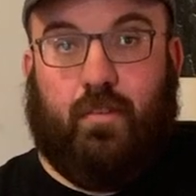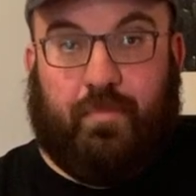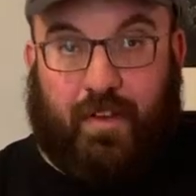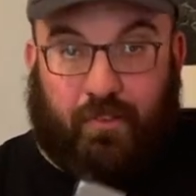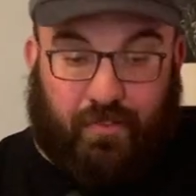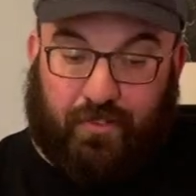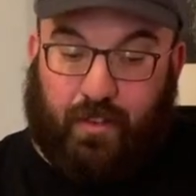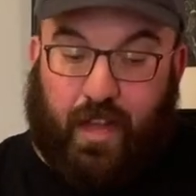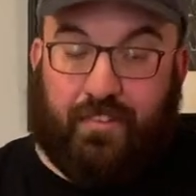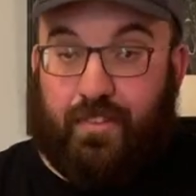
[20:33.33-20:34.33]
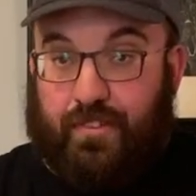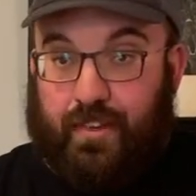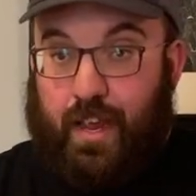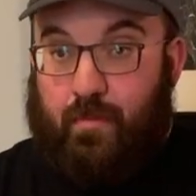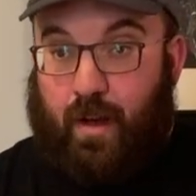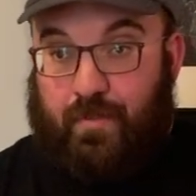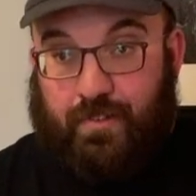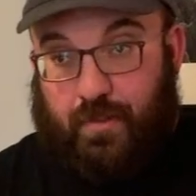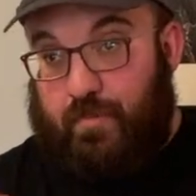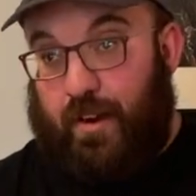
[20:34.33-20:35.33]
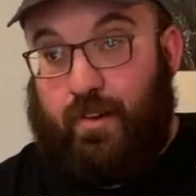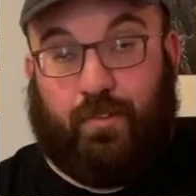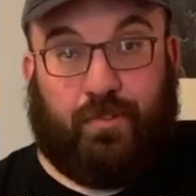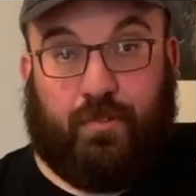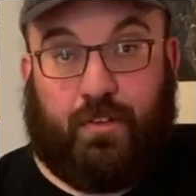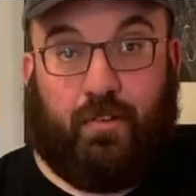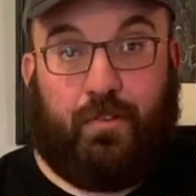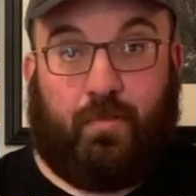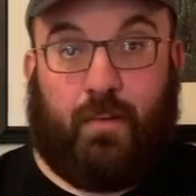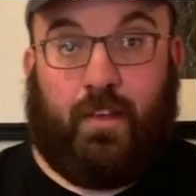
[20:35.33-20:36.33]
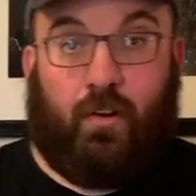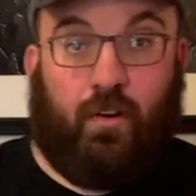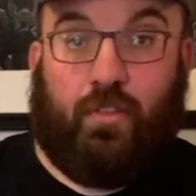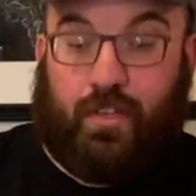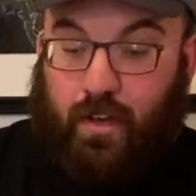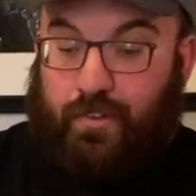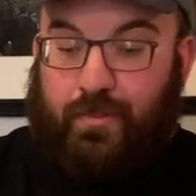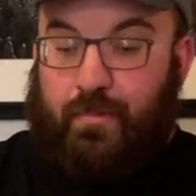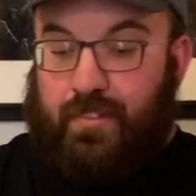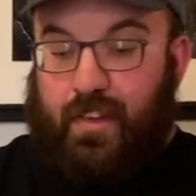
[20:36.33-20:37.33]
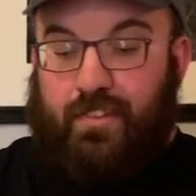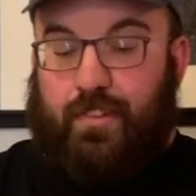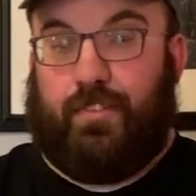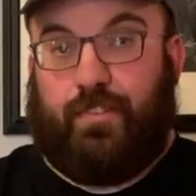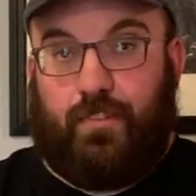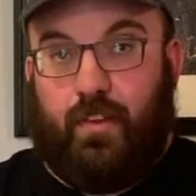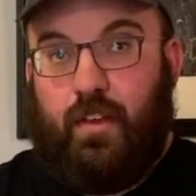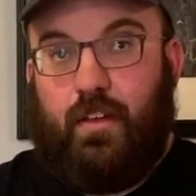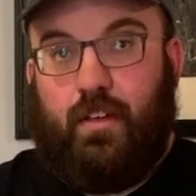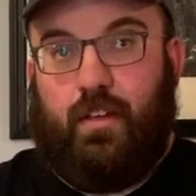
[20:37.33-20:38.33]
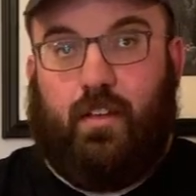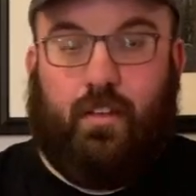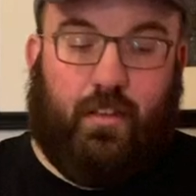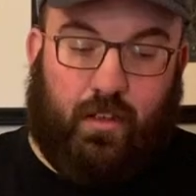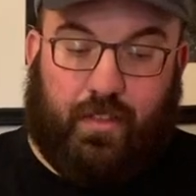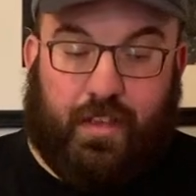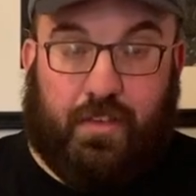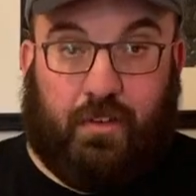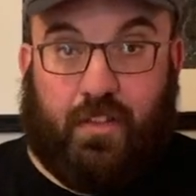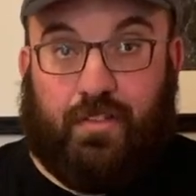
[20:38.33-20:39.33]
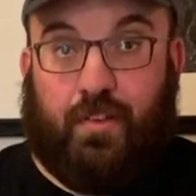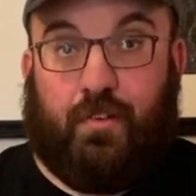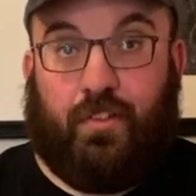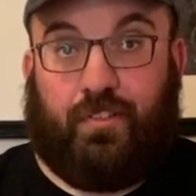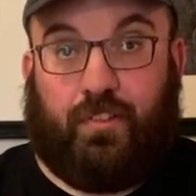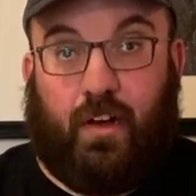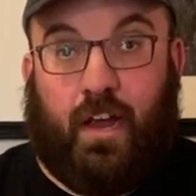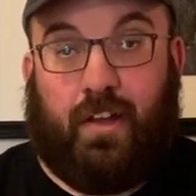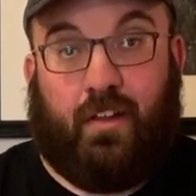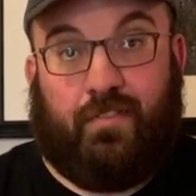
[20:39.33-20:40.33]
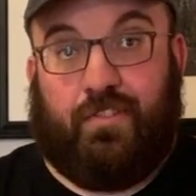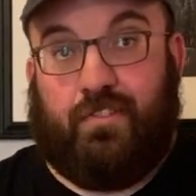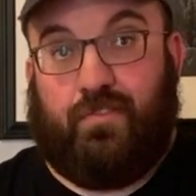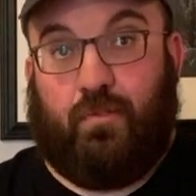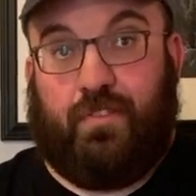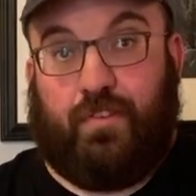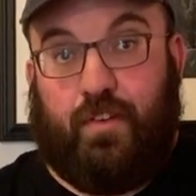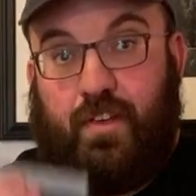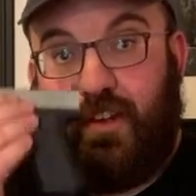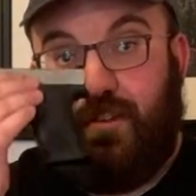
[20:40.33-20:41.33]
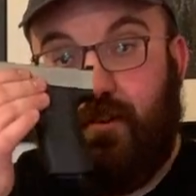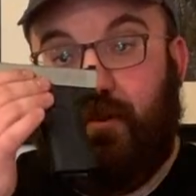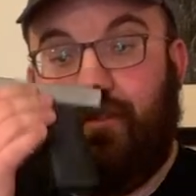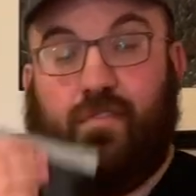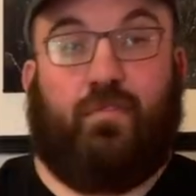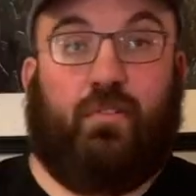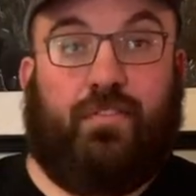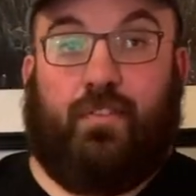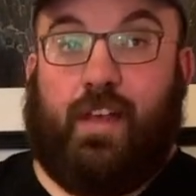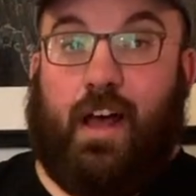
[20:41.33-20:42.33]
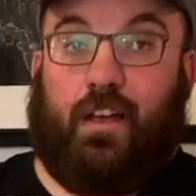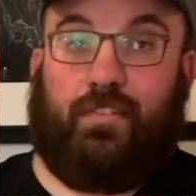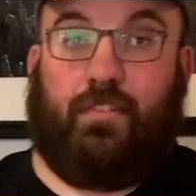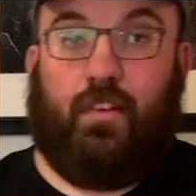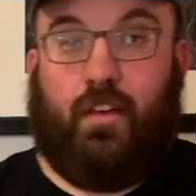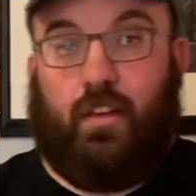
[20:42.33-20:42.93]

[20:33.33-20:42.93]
Because the slides are the same, obviously barrels, a recoil spring, all the customizations that you can do to the slide of a G43, you can do to a G43X.